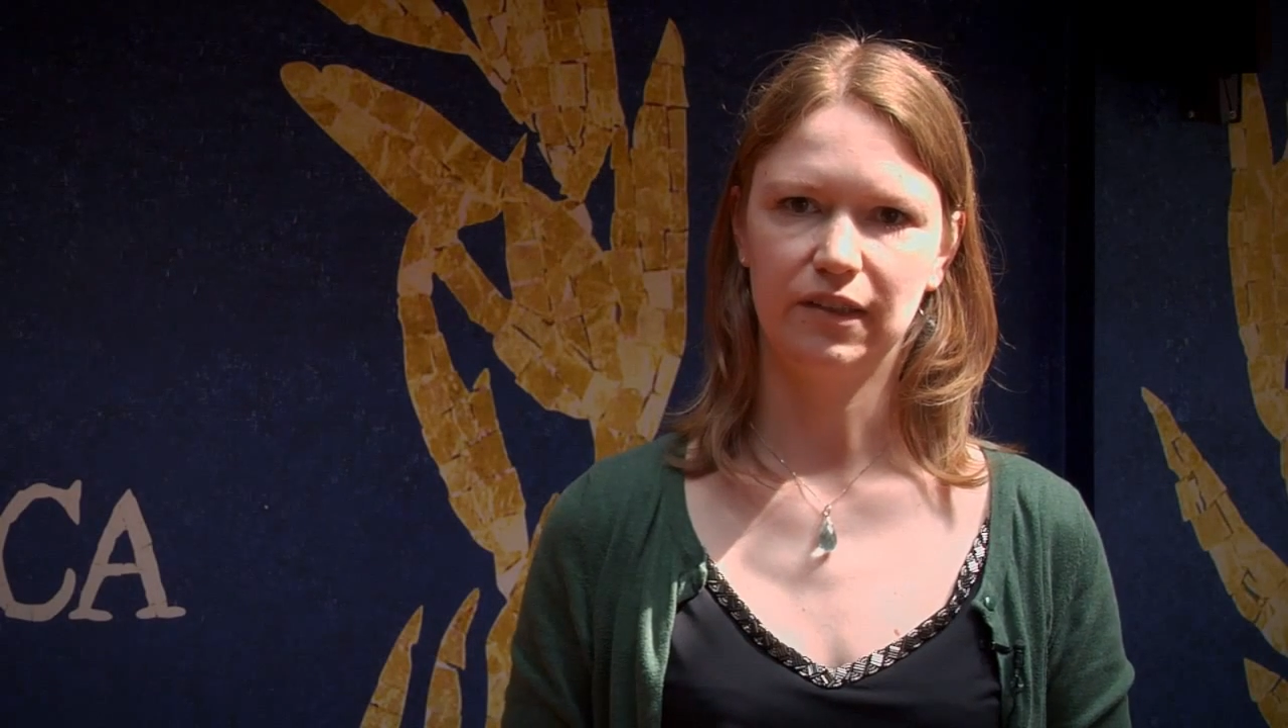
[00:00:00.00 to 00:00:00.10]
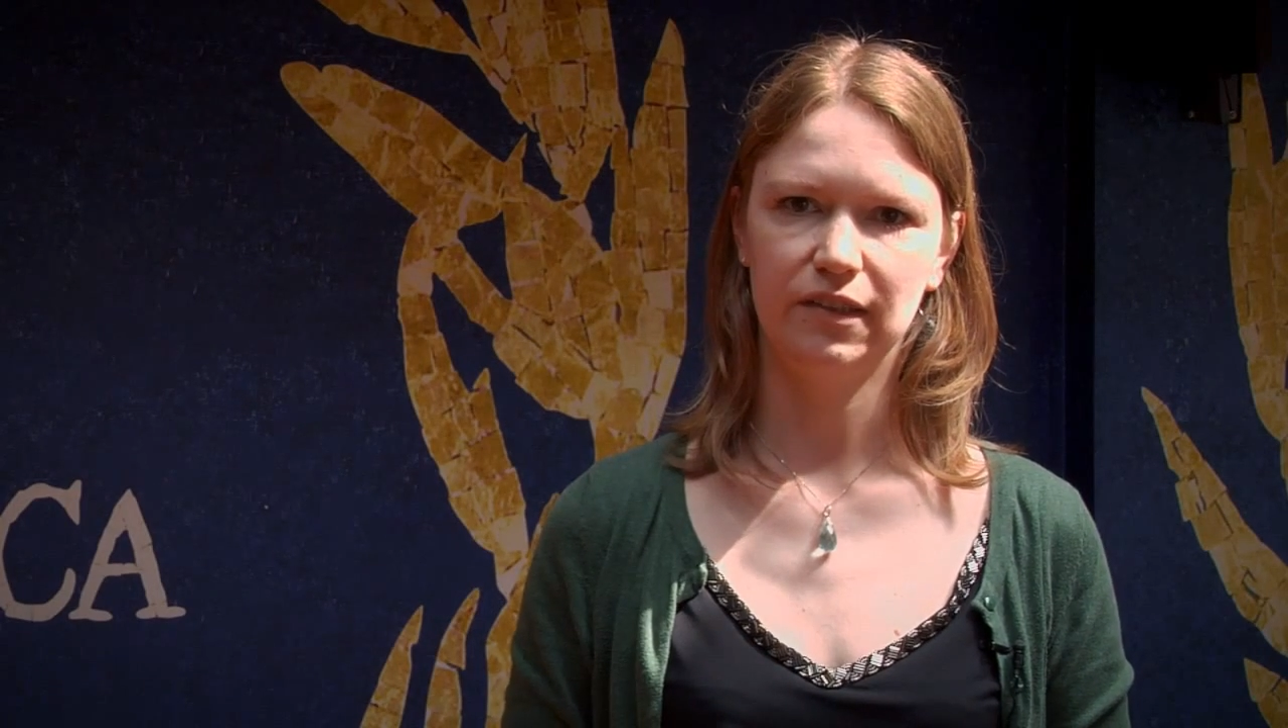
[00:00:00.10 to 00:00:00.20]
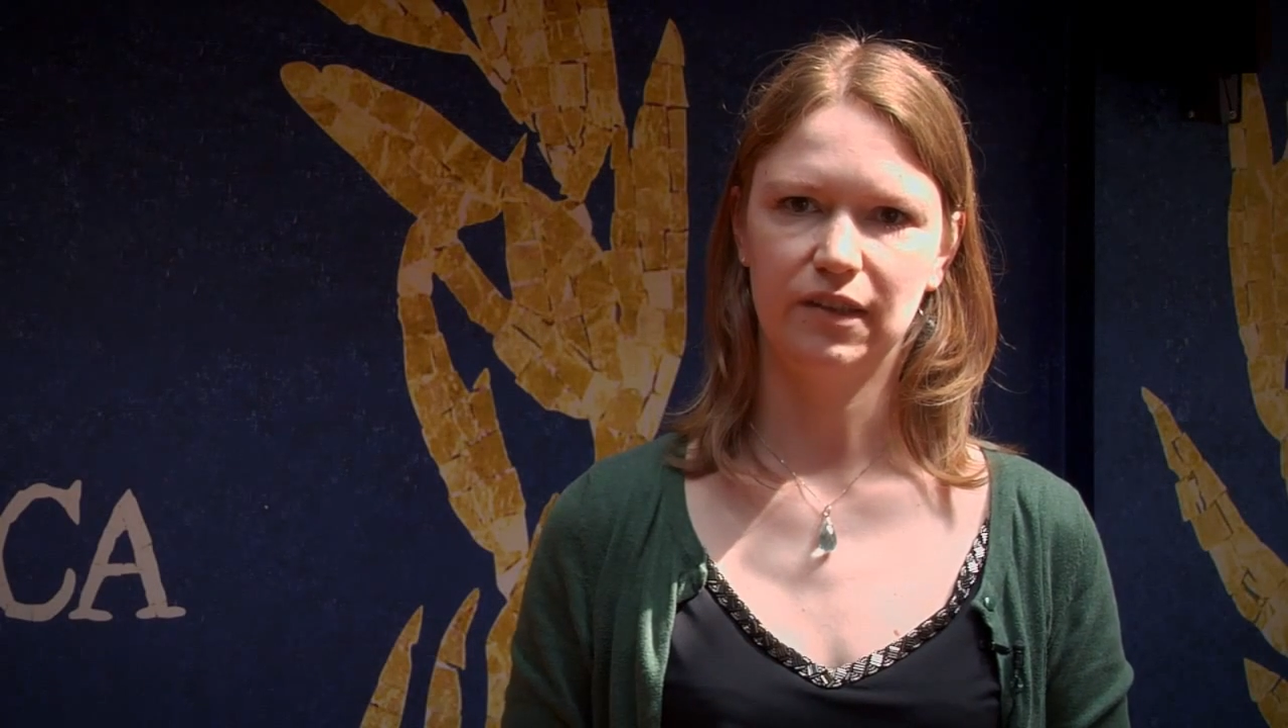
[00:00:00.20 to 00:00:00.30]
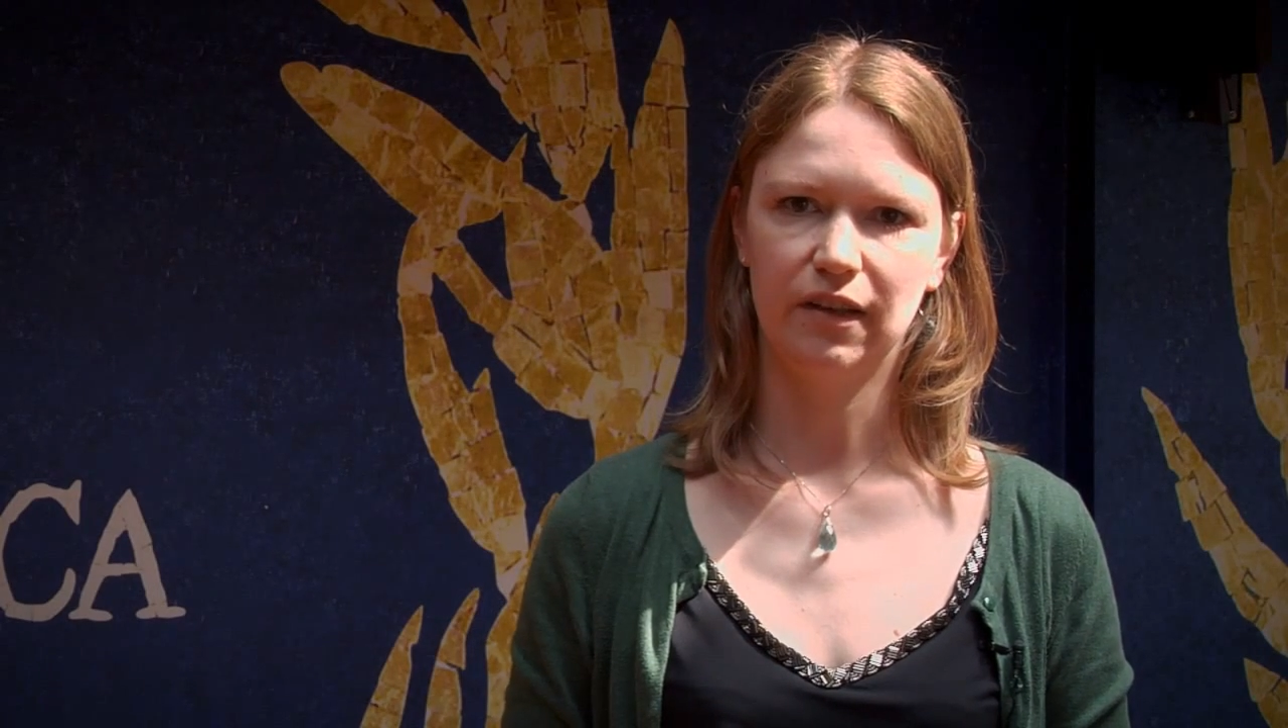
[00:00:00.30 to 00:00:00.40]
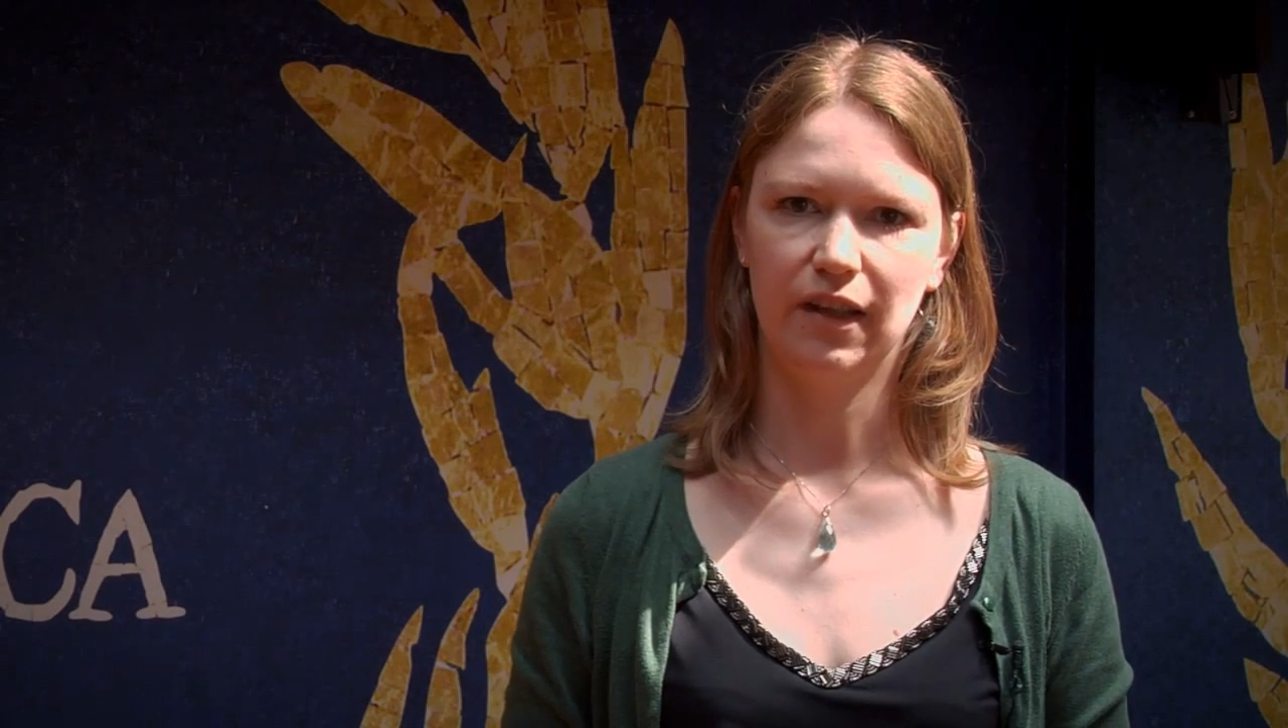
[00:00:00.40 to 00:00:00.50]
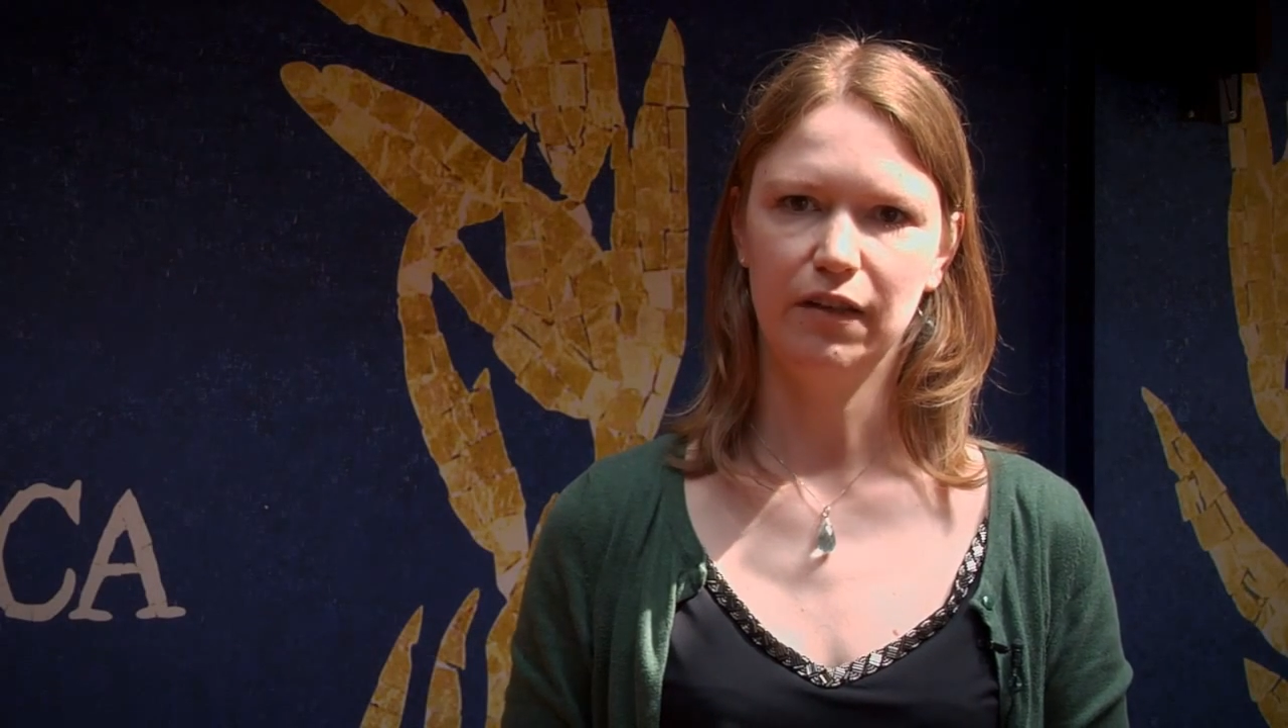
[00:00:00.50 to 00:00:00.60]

is the